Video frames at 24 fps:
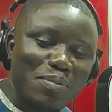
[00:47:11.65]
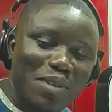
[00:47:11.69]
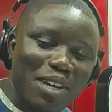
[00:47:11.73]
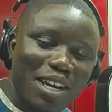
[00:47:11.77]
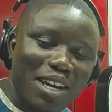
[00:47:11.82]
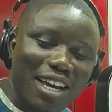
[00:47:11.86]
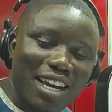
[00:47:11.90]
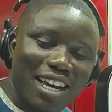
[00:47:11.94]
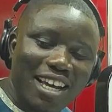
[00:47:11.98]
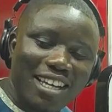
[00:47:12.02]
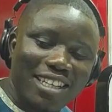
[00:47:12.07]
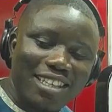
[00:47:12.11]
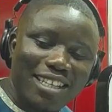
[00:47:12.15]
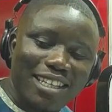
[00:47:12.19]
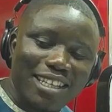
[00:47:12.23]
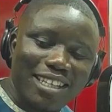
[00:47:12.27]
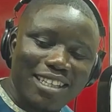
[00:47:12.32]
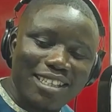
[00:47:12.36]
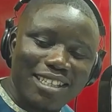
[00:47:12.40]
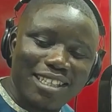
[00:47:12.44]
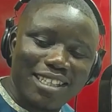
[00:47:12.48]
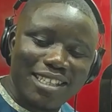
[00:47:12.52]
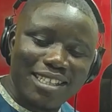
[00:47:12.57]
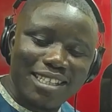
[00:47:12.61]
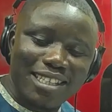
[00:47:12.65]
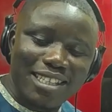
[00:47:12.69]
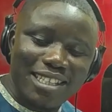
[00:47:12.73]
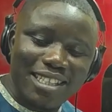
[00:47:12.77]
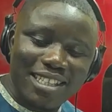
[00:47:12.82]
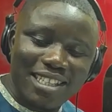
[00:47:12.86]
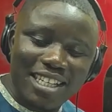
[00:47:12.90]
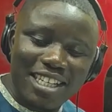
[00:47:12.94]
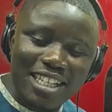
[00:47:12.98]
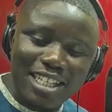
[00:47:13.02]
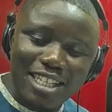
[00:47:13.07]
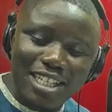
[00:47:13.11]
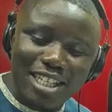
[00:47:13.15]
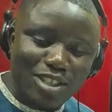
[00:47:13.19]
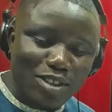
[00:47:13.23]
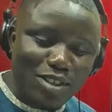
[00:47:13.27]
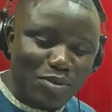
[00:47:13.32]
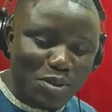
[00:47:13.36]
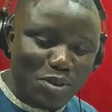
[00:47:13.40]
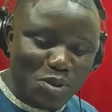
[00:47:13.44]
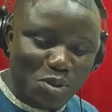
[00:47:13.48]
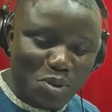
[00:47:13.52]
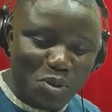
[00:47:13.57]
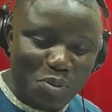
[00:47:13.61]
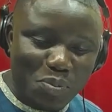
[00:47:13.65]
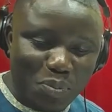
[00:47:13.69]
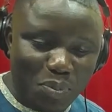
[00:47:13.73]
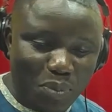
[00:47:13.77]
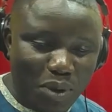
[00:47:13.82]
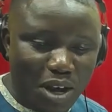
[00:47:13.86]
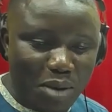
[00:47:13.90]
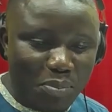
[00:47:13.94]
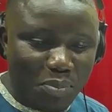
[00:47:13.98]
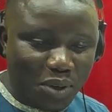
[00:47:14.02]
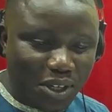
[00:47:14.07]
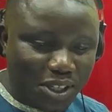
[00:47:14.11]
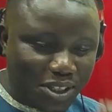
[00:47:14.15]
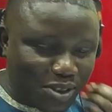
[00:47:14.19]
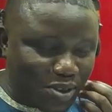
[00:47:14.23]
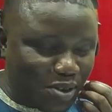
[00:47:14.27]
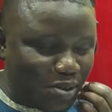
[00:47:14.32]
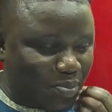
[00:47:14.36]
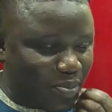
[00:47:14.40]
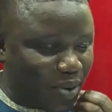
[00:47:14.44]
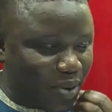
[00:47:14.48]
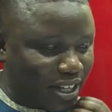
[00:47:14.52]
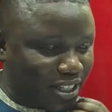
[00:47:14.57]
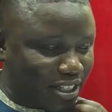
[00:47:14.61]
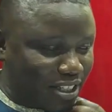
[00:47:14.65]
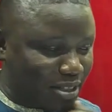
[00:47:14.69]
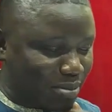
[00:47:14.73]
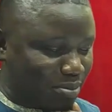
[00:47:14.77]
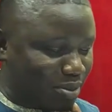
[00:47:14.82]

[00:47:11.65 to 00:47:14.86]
the leaders of the two political parties.